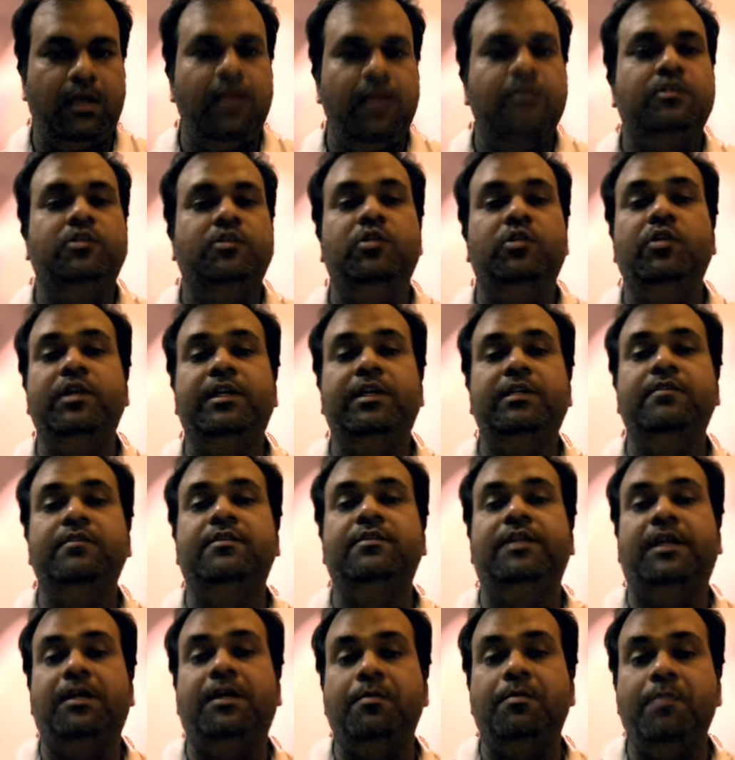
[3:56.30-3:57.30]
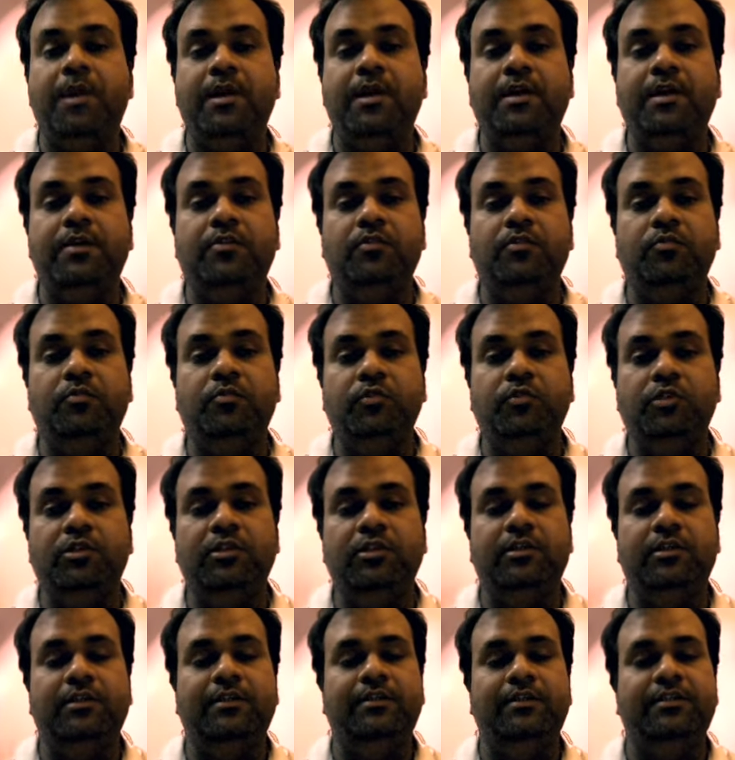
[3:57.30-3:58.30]
So it is recommended to
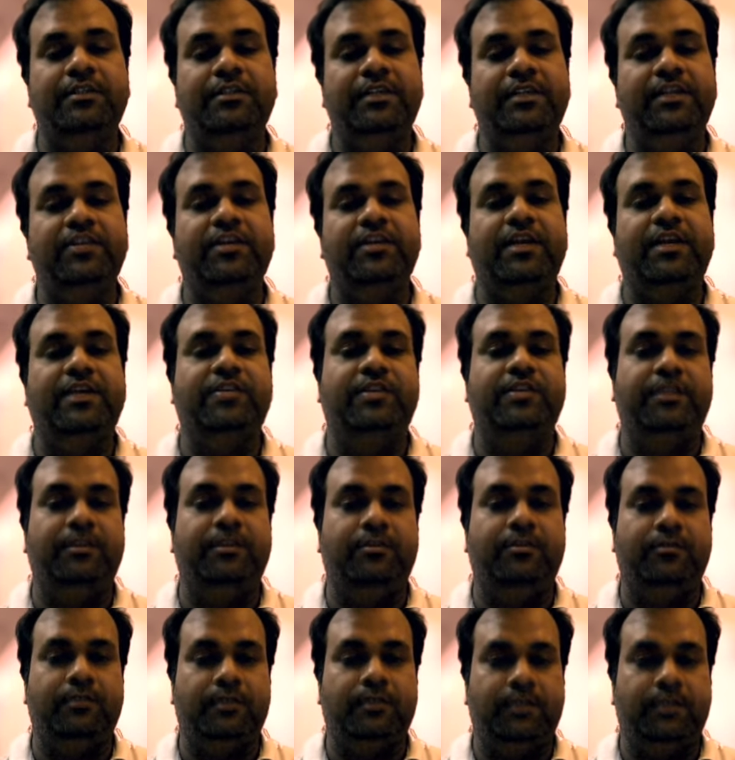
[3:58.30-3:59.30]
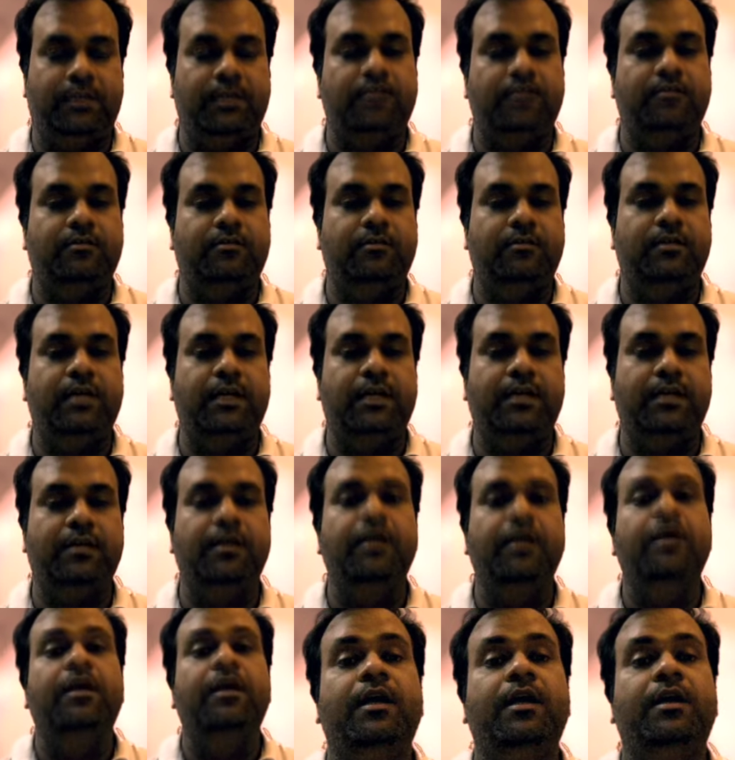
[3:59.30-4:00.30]
put the treasury over there so that
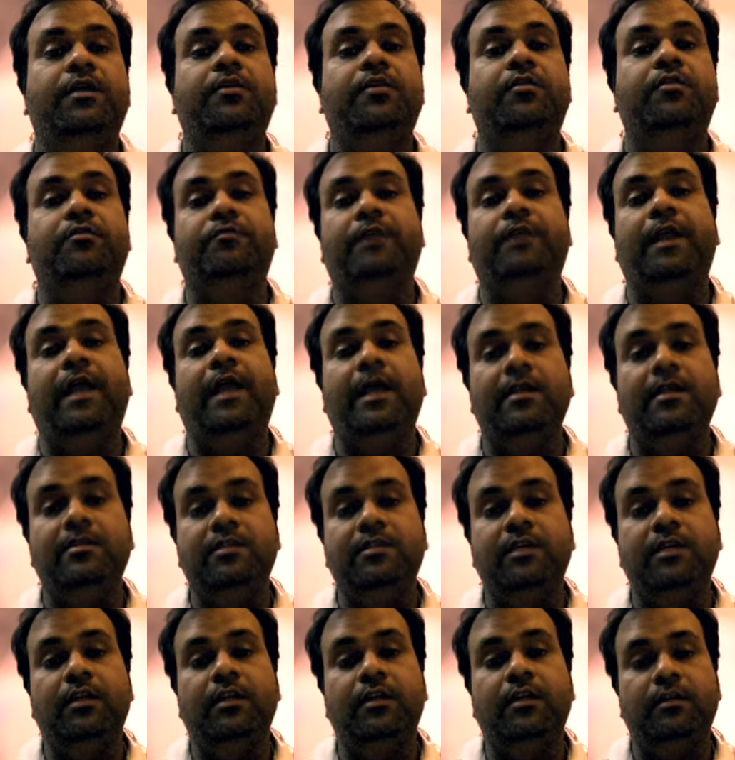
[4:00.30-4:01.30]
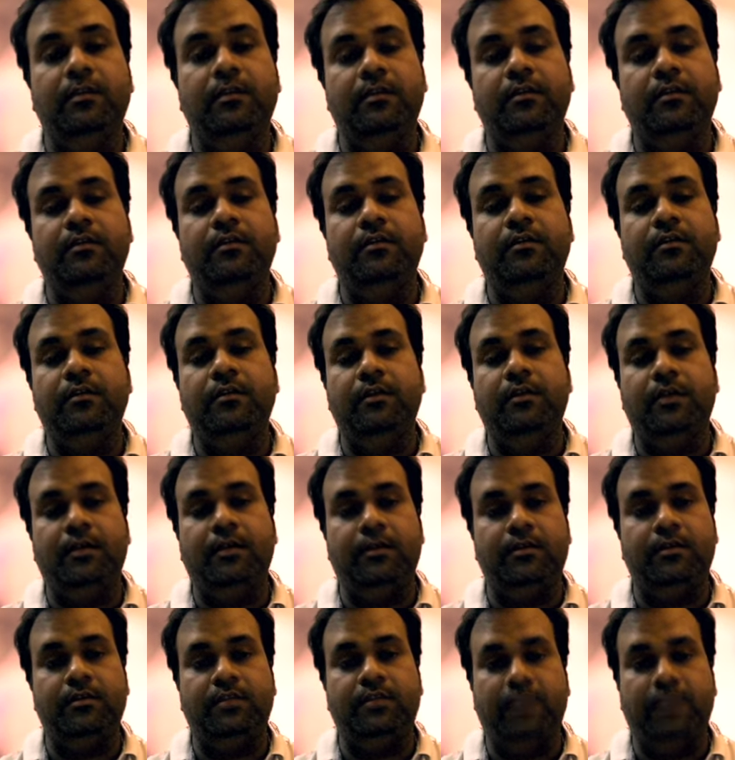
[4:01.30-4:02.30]
your financial
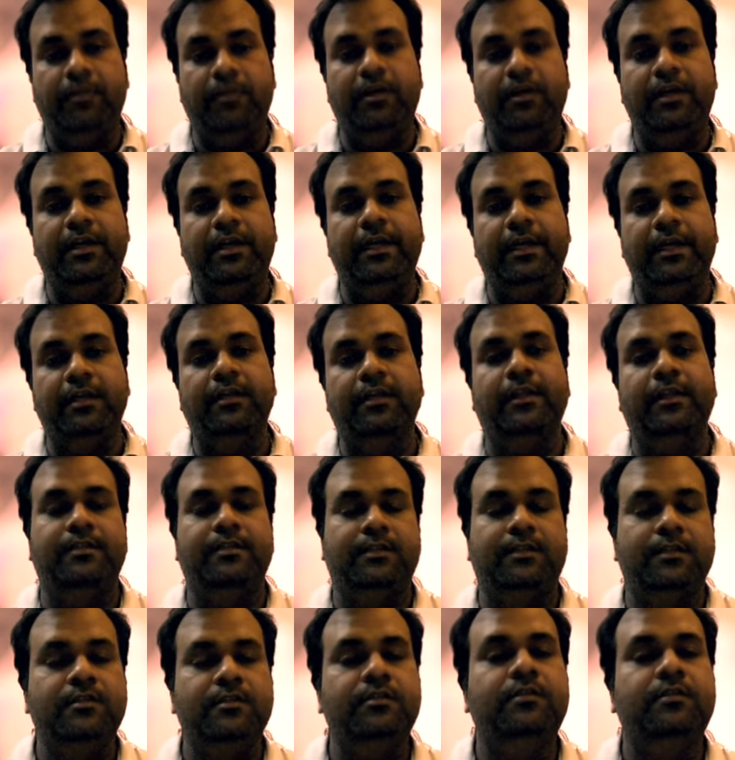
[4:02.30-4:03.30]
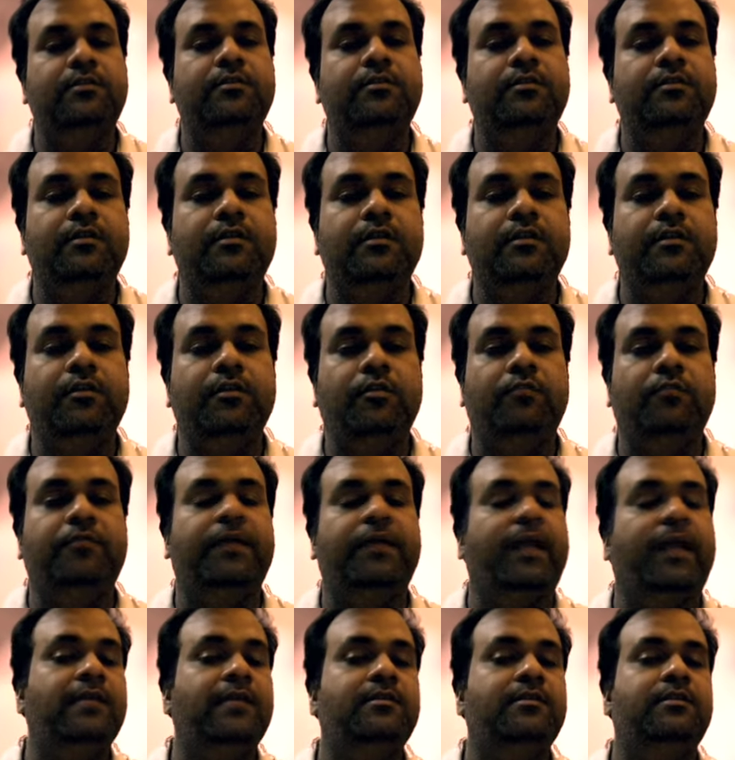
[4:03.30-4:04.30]
stability increases, your
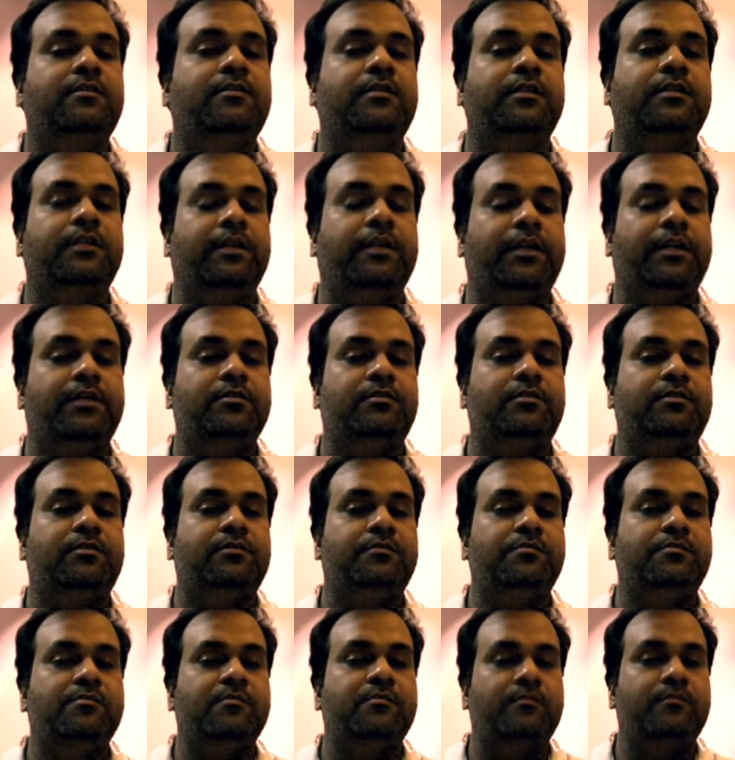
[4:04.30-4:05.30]
finances increase.